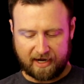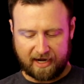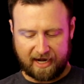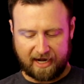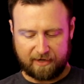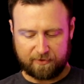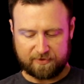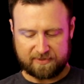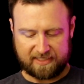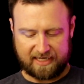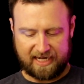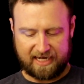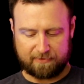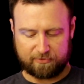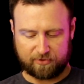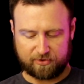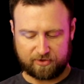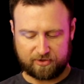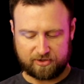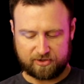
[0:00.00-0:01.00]
I was
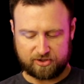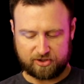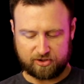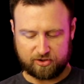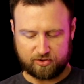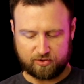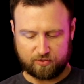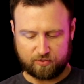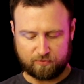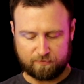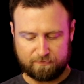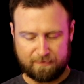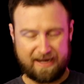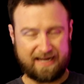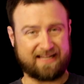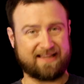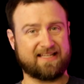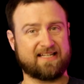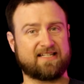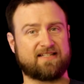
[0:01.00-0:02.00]
able to
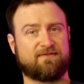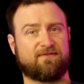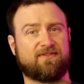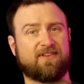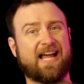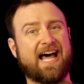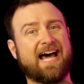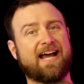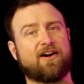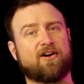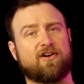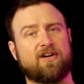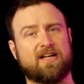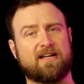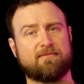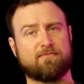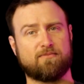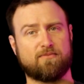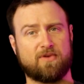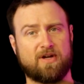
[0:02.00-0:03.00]
make this flatter
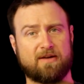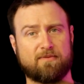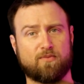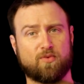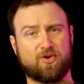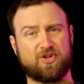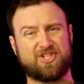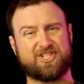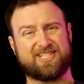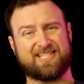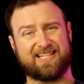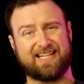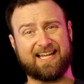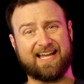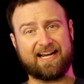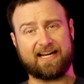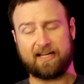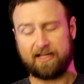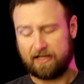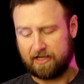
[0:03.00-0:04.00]
and more
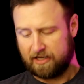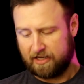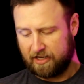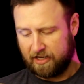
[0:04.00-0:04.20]
slick,